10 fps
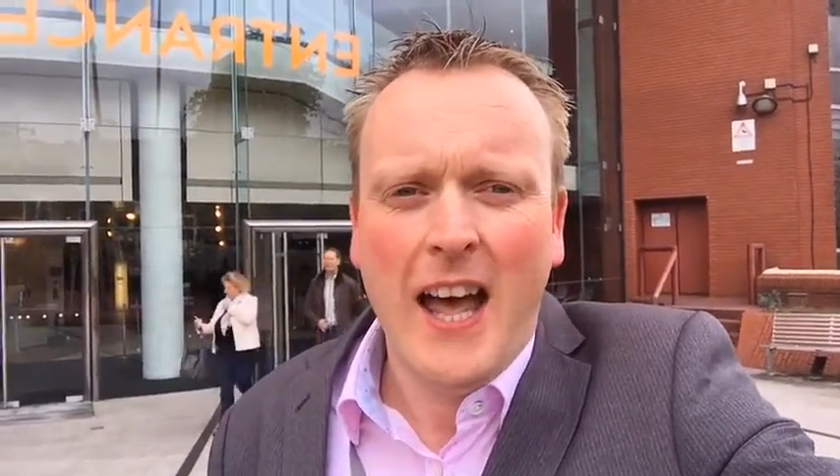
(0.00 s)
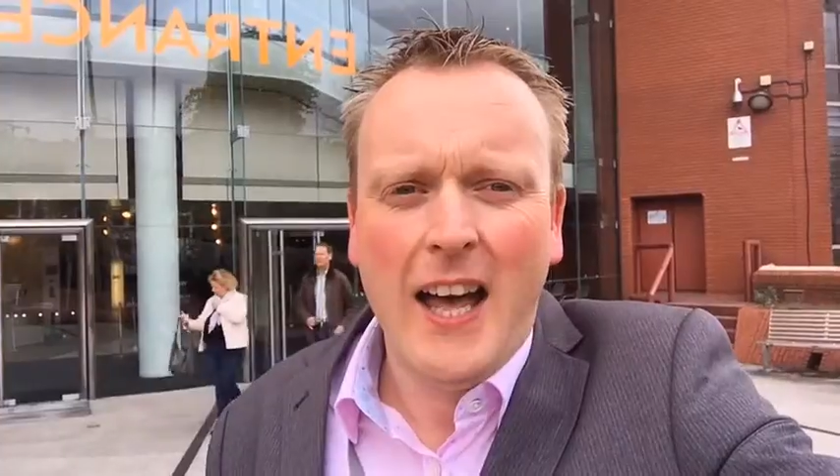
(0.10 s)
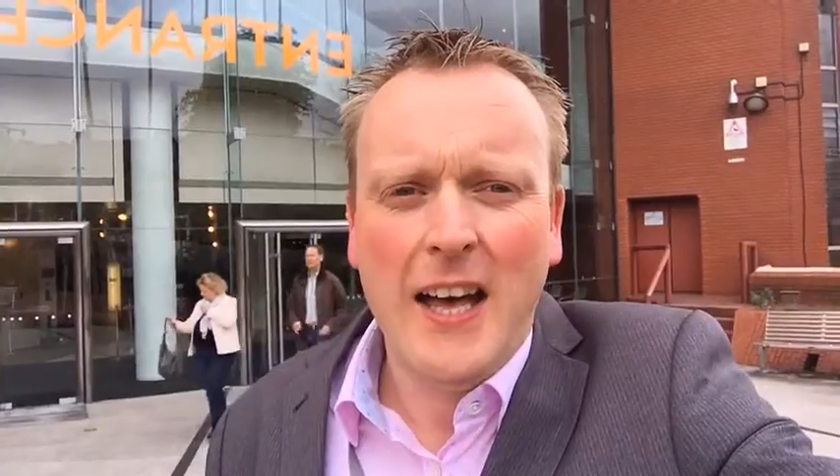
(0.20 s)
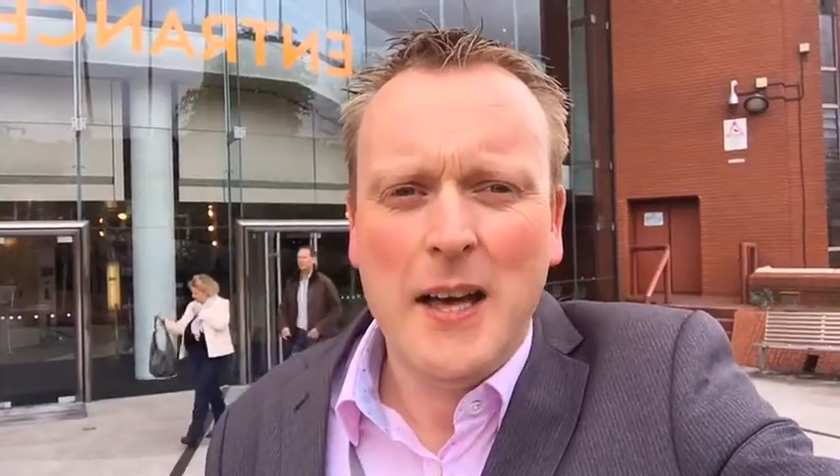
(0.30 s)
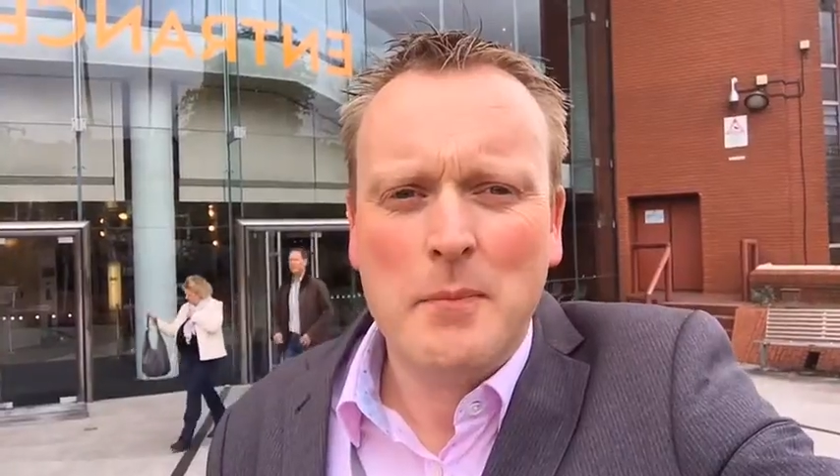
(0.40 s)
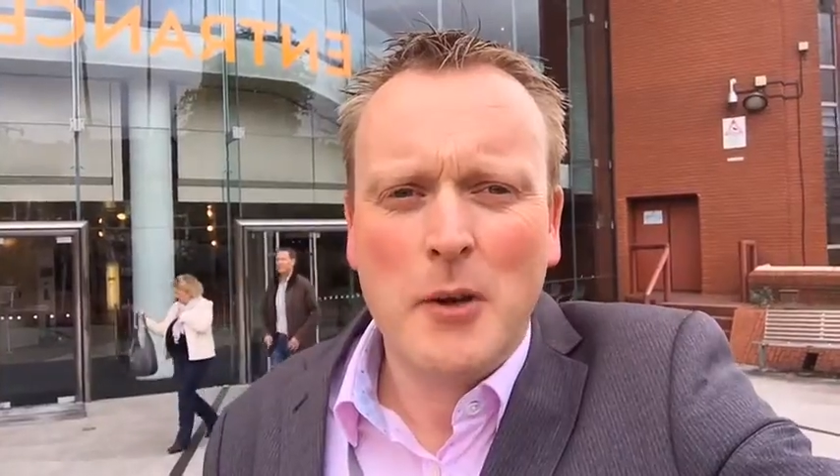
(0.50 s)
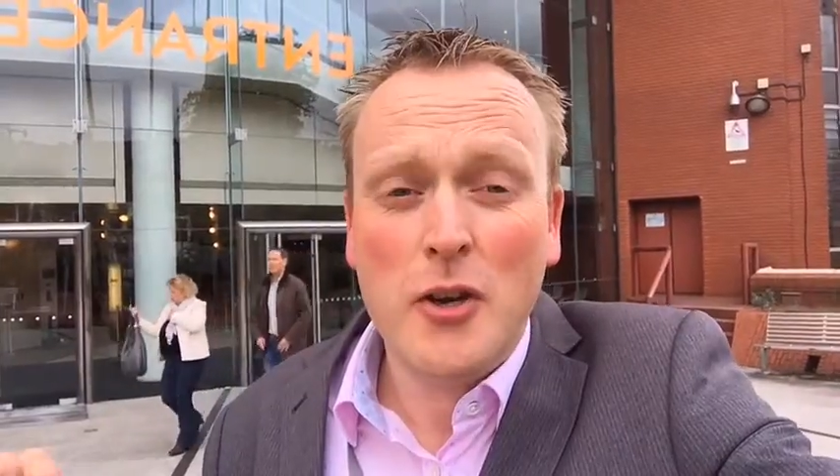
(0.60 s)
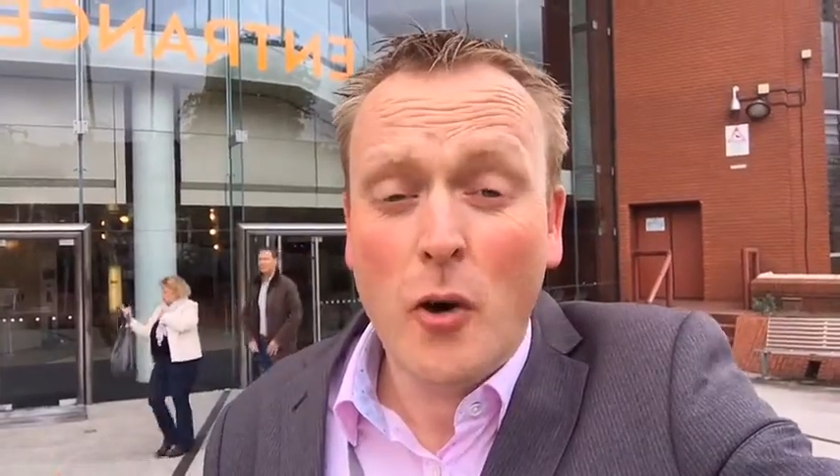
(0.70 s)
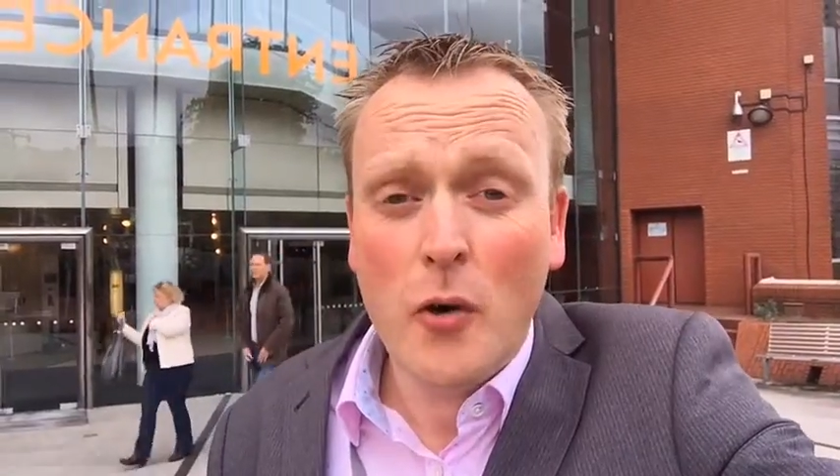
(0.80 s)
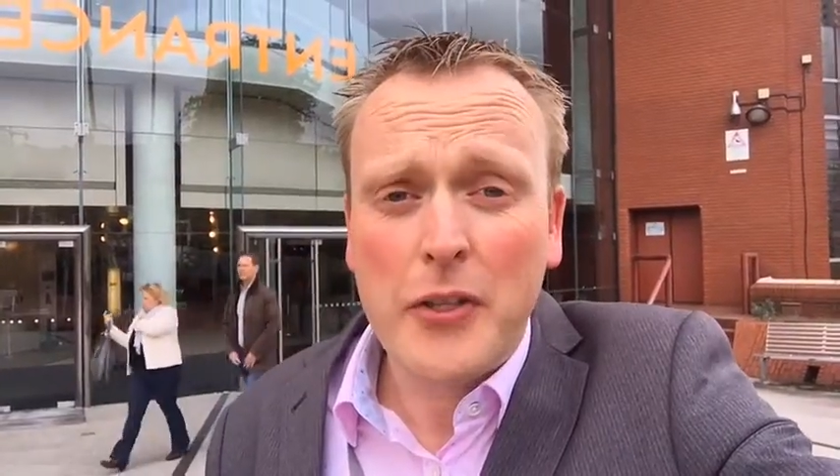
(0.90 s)

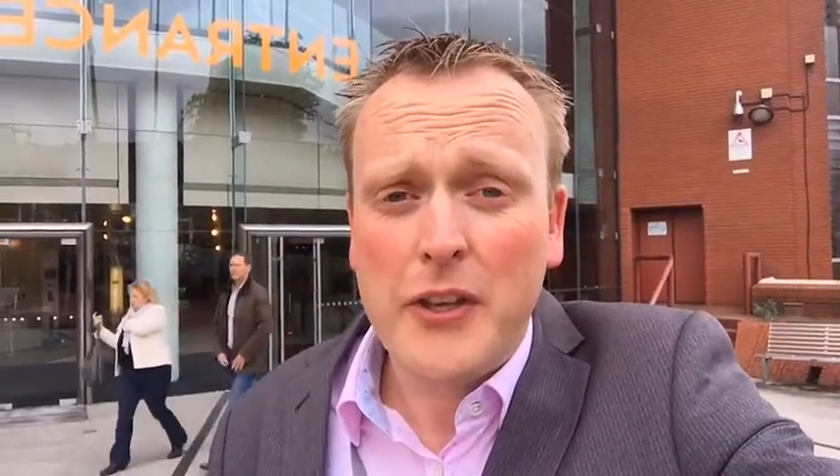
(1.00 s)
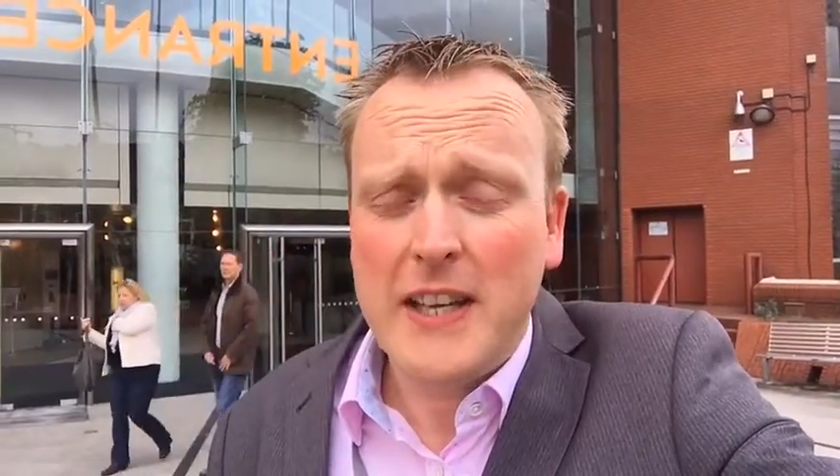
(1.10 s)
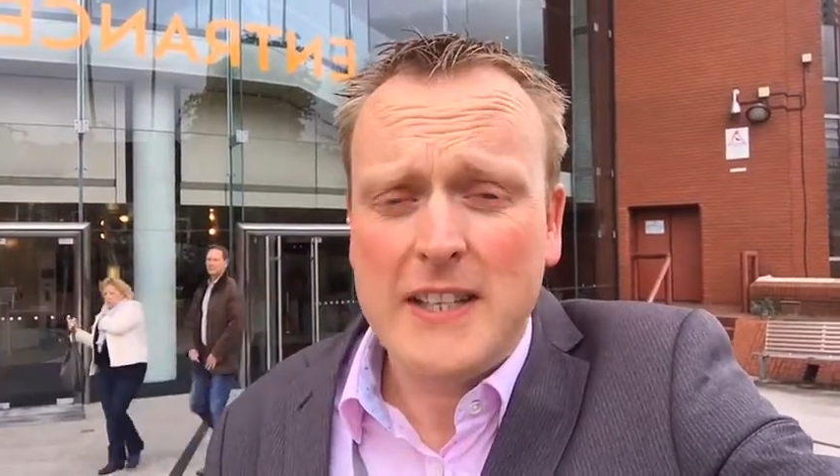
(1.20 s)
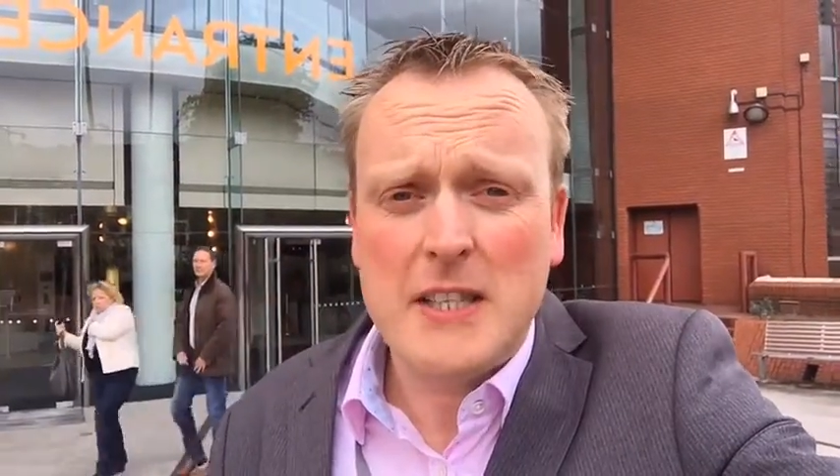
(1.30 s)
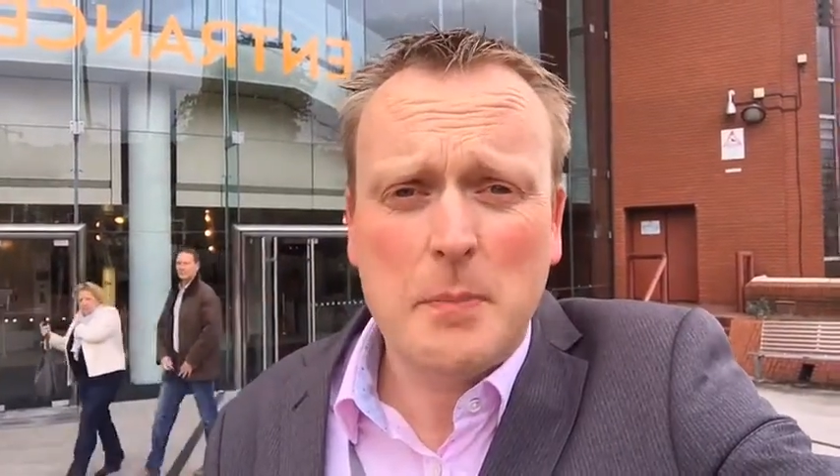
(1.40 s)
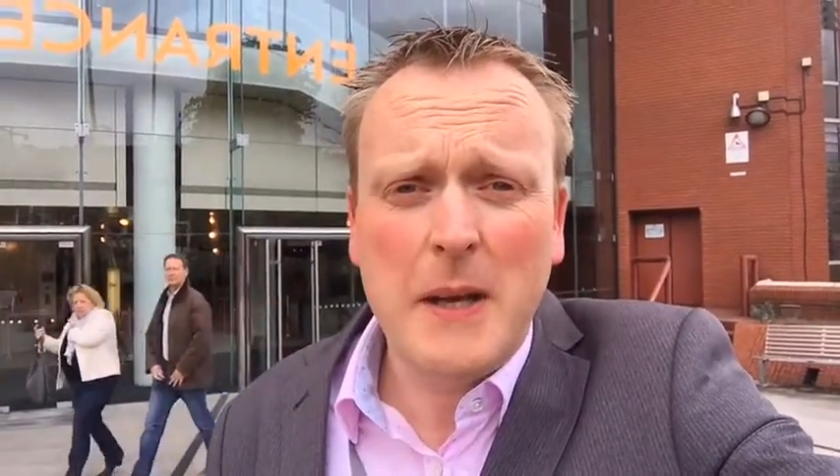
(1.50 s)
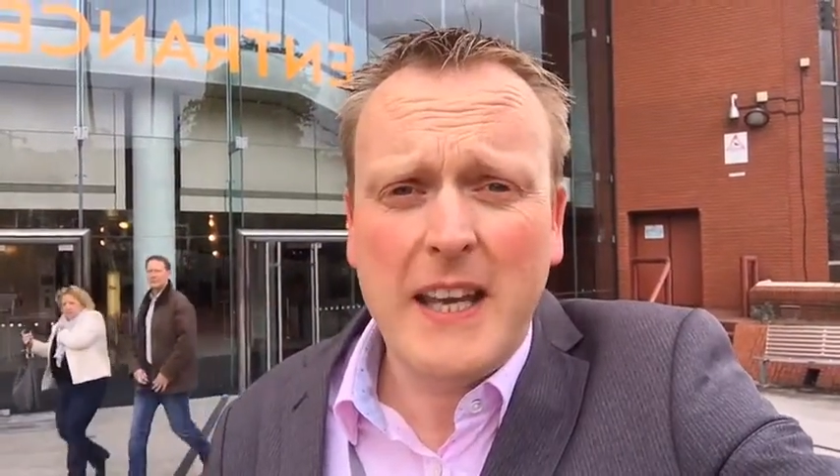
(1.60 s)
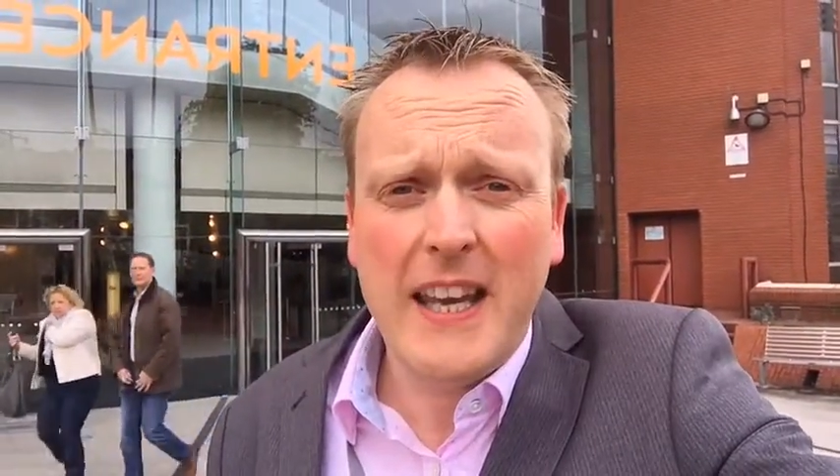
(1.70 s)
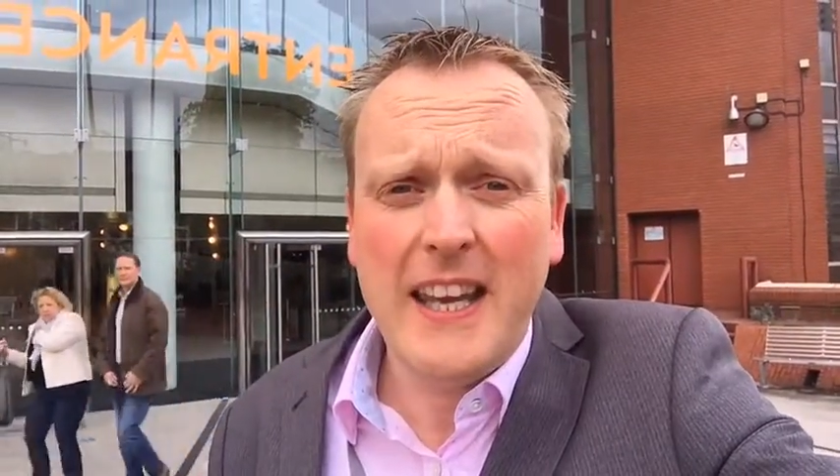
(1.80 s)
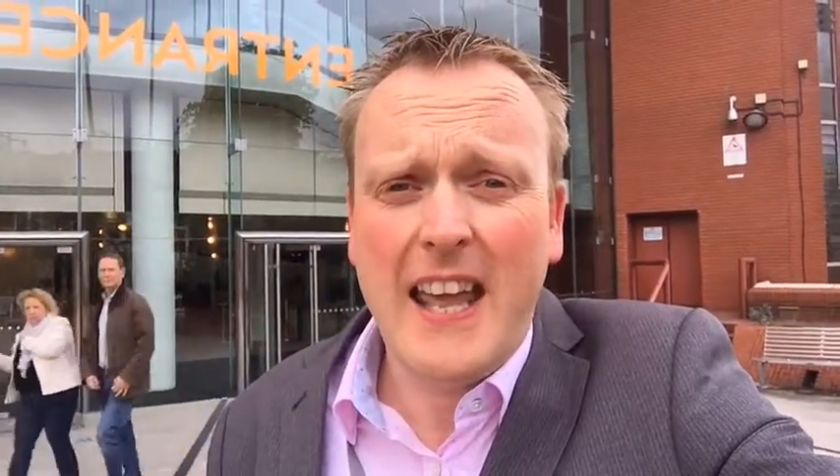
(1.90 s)
an author that is
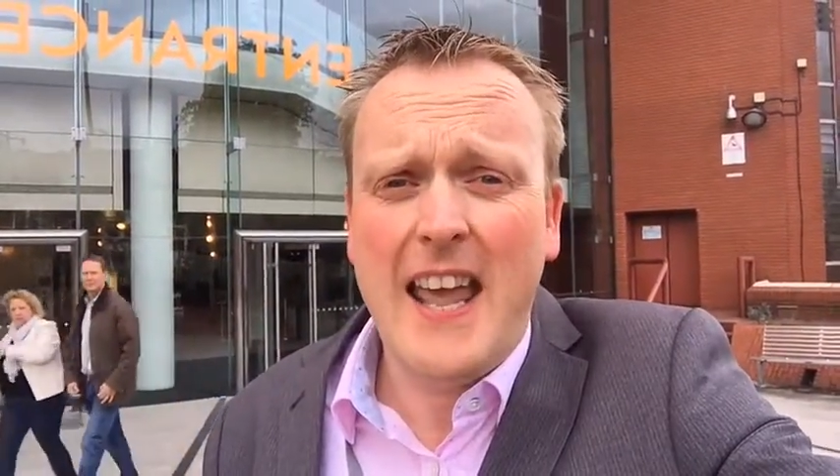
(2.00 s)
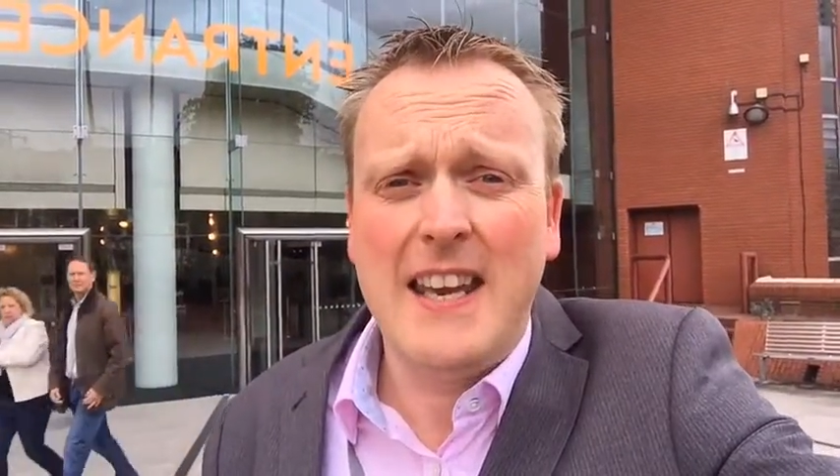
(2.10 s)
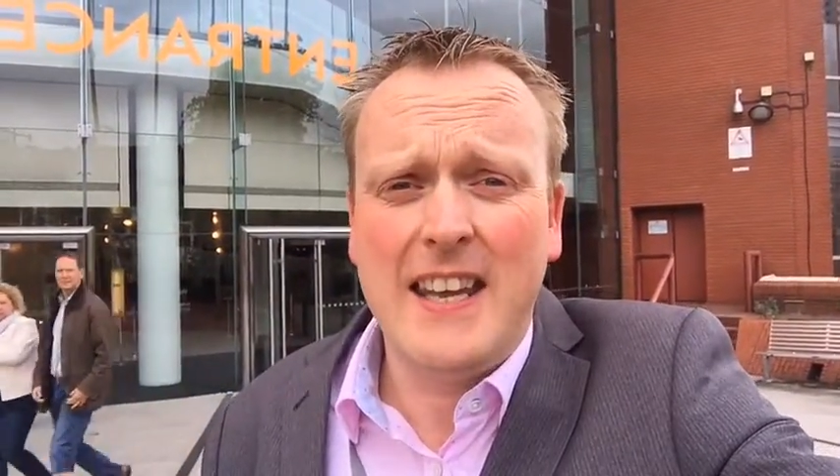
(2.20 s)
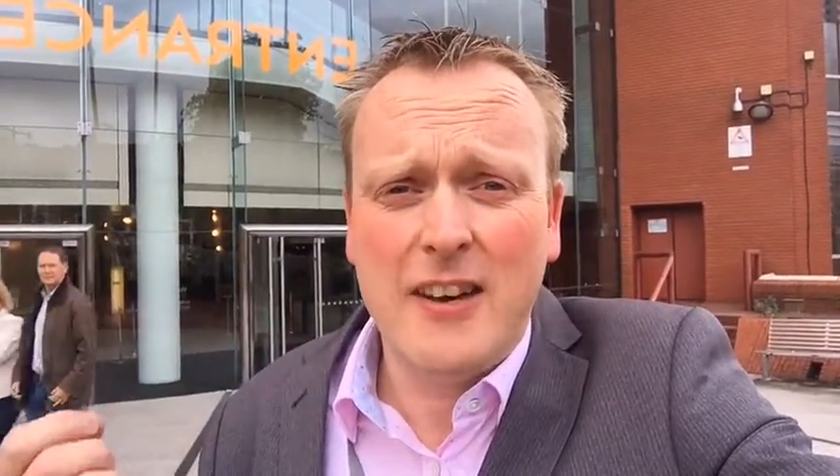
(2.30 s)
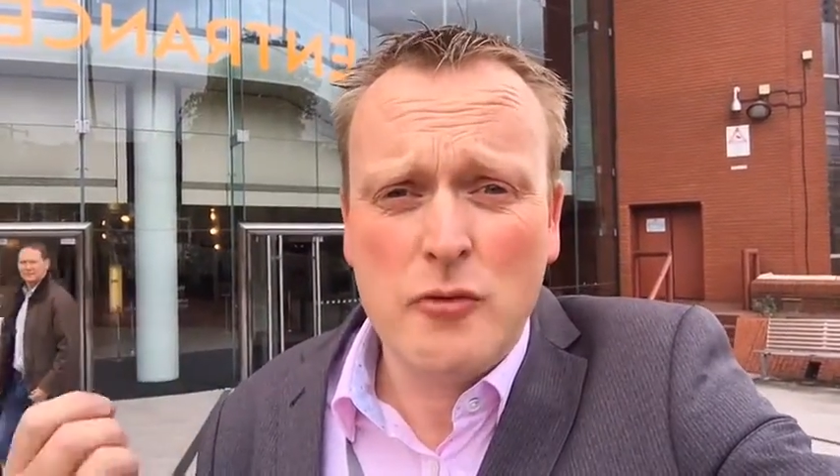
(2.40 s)
speaking and